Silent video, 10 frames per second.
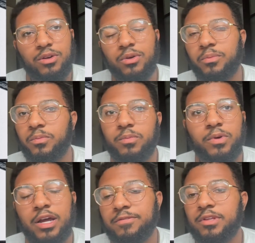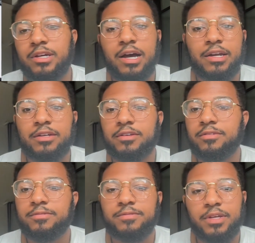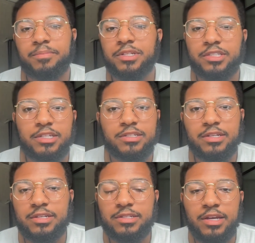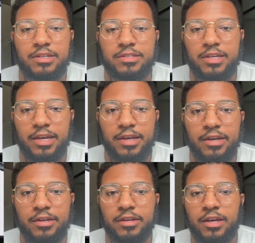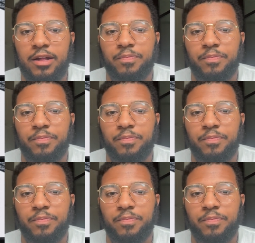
or whatever the kind of image is in a sense, and